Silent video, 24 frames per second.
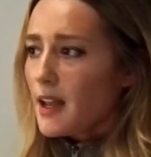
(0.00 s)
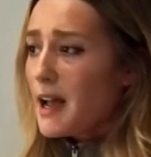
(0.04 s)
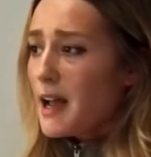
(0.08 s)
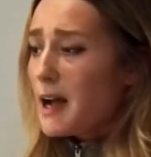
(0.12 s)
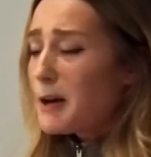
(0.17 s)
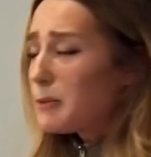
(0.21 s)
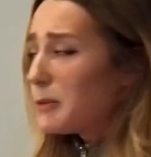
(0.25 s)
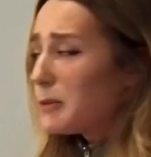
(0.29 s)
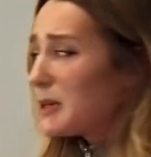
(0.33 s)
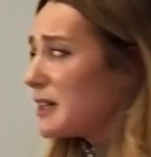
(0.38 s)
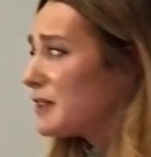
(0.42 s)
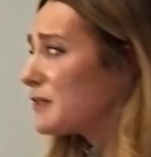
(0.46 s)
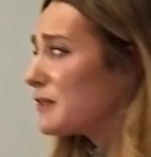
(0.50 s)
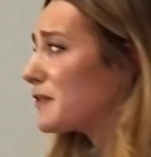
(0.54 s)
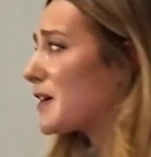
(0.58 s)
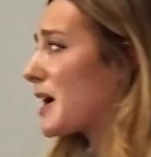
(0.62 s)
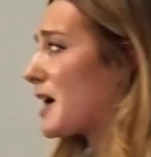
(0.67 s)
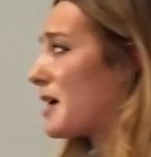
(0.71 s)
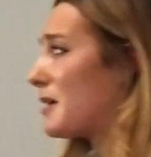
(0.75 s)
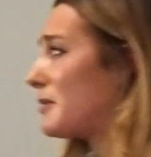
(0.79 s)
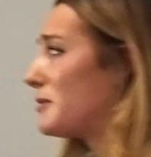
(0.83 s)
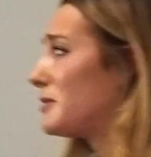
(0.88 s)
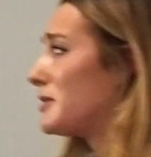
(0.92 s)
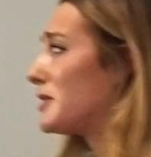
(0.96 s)
And we
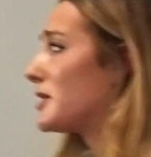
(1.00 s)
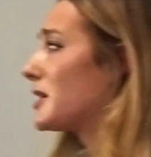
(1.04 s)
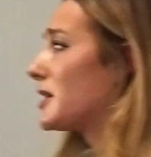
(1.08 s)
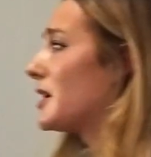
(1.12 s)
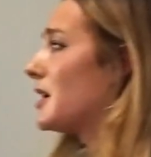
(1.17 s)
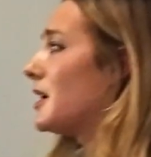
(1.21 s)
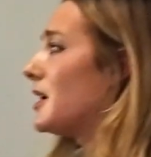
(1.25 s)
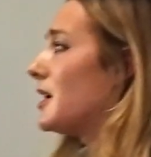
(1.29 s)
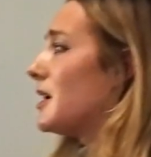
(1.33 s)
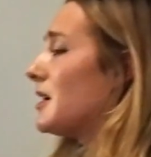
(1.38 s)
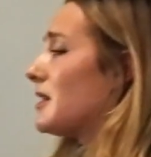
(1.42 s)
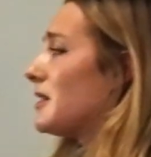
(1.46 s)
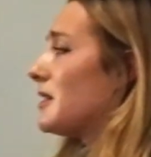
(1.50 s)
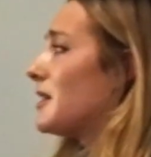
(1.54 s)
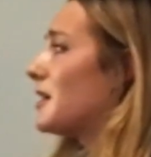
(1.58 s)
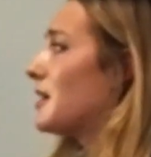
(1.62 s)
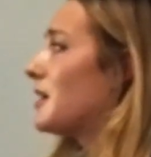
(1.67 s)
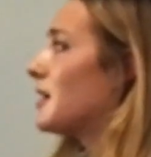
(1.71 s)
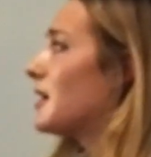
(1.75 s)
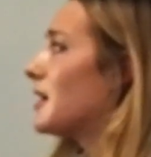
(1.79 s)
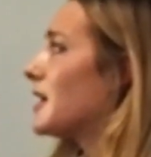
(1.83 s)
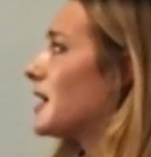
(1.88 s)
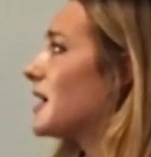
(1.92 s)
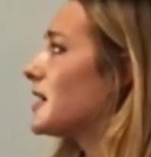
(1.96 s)
found
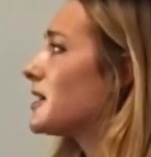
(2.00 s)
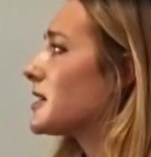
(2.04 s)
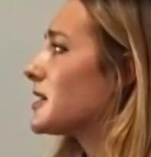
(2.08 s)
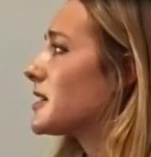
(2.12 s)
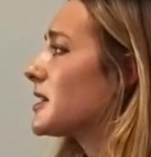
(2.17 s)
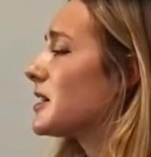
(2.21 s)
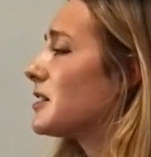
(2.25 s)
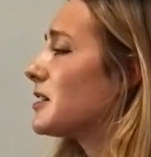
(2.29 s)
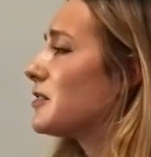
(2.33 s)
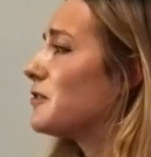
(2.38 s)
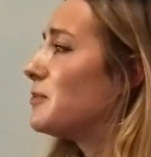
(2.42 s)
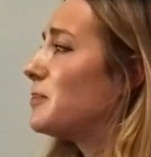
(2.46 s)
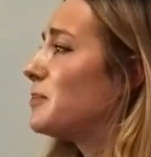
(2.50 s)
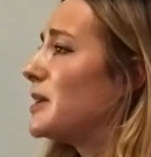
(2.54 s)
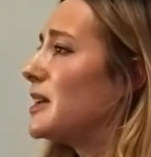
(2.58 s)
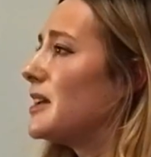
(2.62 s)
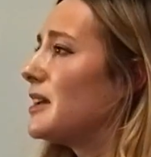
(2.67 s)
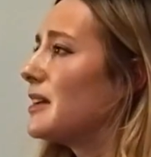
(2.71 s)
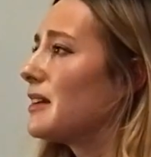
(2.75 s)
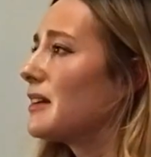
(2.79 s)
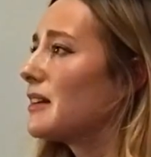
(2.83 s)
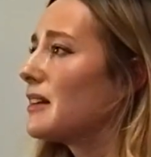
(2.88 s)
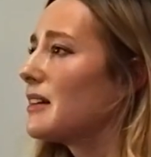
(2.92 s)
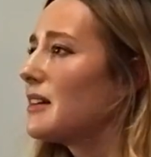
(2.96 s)
that instead of
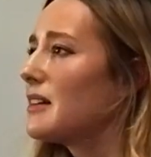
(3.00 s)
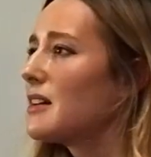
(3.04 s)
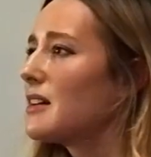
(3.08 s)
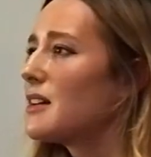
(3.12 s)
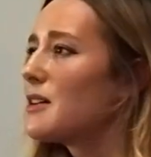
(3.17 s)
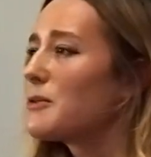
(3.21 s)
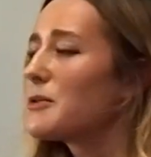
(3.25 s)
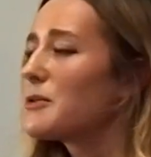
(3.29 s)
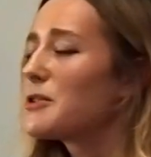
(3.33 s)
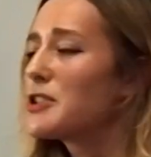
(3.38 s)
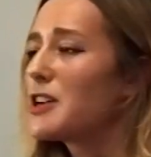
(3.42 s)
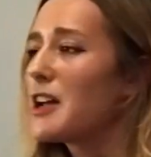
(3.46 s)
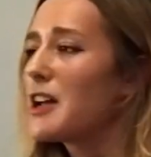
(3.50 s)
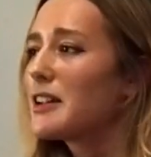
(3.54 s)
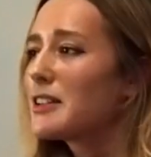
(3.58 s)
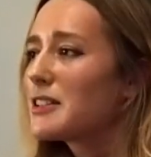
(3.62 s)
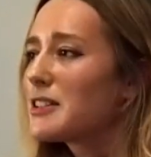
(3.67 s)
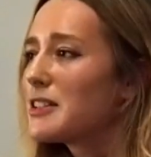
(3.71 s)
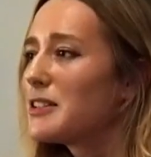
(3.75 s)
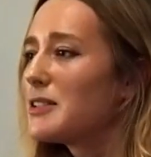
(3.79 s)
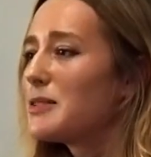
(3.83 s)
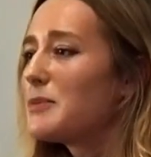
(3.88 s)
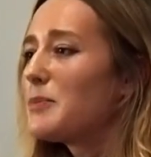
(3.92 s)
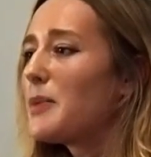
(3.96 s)
being
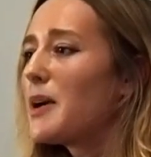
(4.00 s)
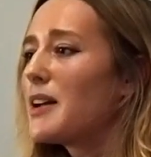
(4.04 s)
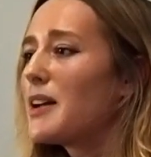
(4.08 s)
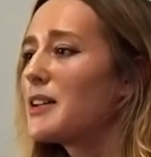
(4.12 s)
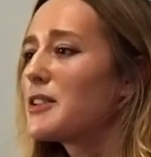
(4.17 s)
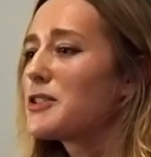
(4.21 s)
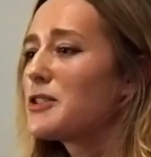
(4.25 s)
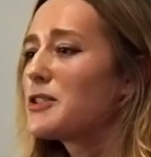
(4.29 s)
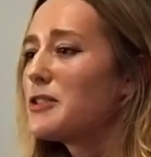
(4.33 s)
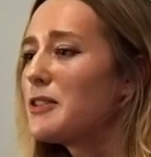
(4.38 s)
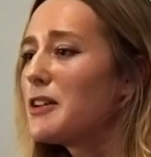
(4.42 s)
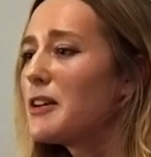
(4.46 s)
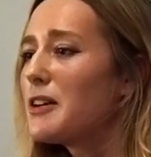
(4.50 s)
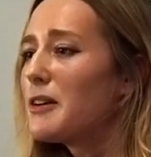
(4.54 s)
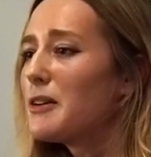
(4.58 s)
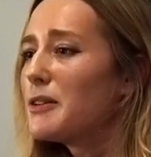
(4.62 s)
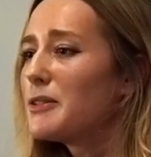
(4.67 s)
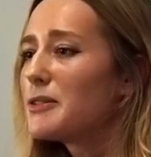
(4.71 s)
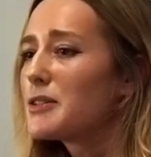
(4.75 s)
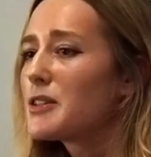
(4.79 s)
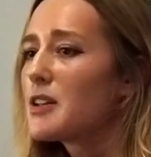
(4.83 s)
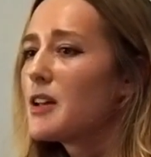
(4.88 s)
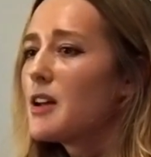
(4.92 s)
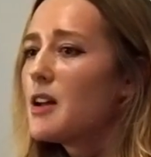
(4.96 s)
rejected by
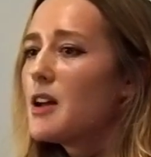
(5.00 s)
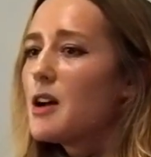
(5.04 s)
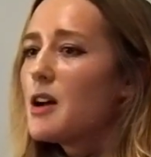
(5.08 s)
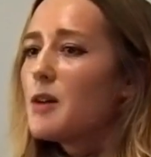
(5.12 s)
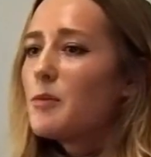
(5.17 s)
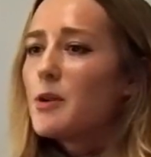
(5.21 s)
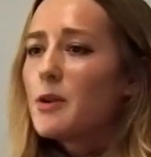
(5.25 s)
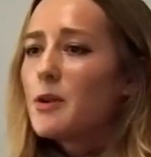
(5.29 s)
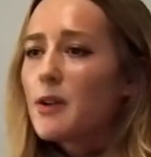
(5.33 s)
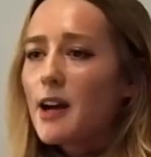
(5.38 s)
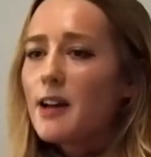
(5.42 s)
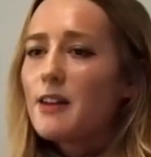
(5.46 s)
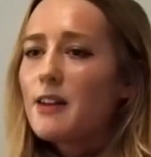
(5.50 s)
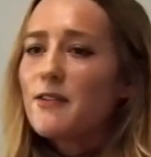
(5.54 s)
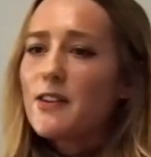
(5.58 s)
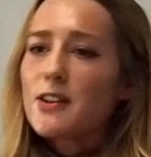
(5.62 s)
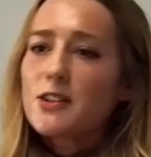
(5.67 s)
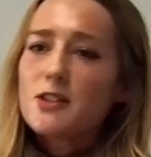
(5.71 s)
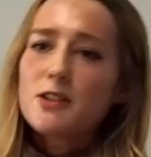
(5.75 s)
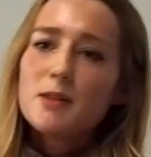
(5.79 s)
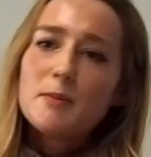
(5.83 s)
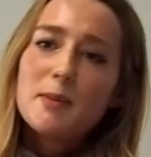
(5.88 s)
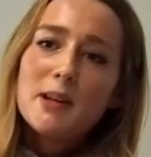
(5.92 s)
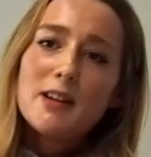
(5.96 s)
studios, we were kind of
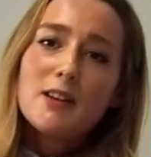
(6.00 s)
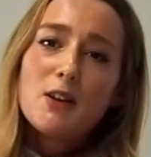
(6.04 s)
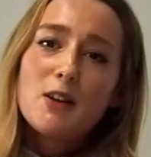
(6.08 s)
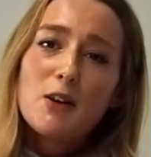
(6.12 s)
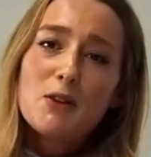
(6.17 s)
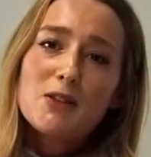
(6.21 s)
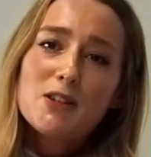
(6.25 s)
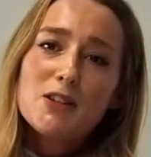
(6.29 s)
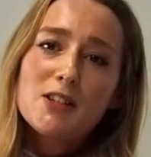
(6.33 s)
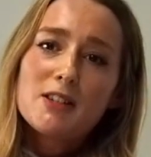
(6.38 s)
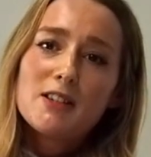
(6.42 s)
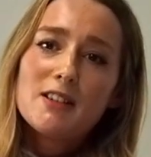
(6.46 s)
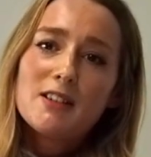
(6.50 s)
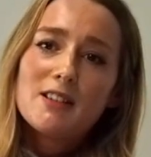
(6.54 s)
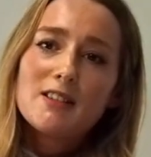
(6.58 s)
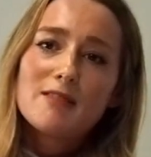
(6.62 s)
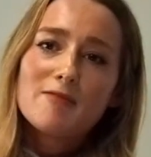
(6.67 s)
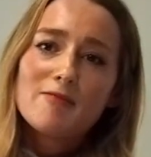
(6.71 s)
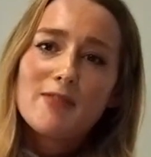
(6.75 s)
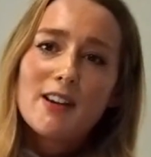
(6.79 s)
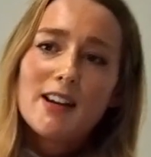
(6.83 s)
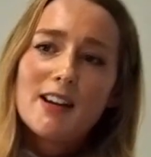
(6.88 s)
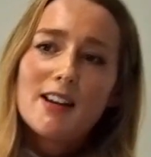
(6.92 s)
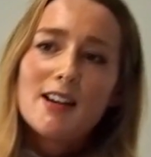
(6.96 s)
actually being ghosted,
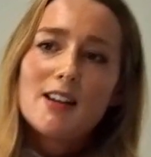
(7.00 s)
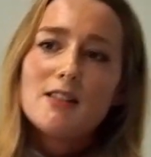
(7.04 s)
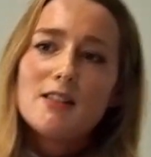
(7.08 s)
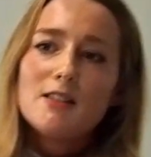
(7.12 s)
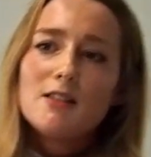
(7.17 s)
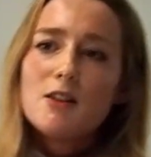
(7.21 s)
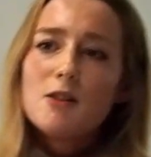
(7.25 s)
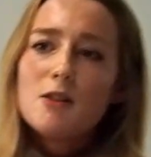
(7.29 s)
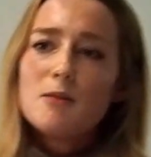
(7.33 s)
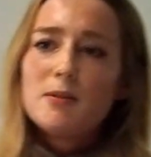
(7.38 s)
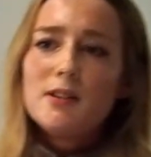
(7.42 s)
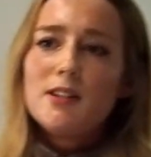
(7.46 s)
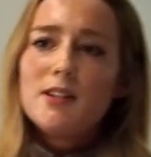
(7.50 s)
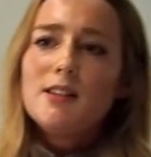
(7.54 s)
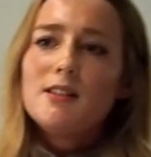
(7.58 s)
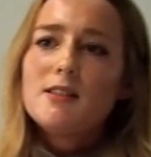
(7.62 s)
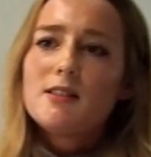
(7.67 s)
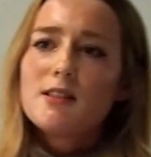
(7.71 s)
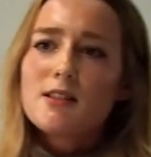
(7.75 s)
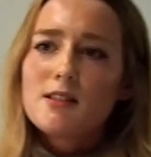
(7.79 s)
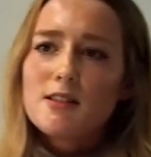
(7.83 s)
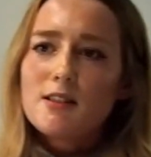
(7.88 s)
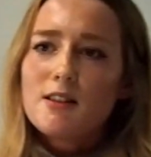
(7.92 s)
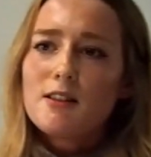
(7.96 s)
right? And nobody
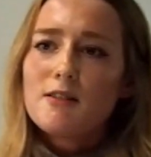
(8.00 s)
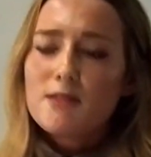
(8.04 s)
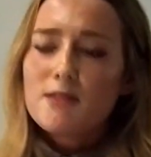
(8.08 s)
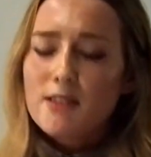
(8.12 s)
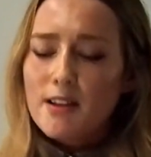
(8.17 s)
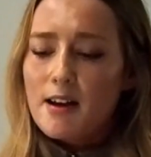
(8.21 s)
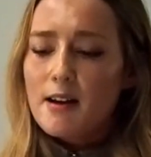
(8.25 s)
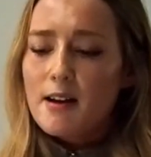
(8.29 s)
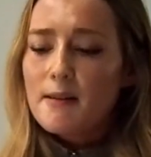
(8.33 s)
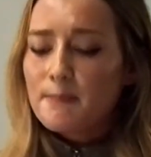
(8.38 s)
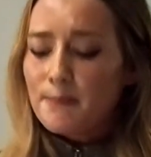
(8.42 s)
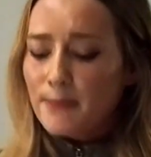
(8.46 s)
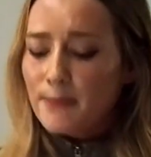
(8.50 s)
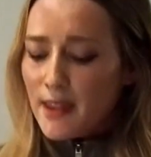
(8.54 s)
deserves that.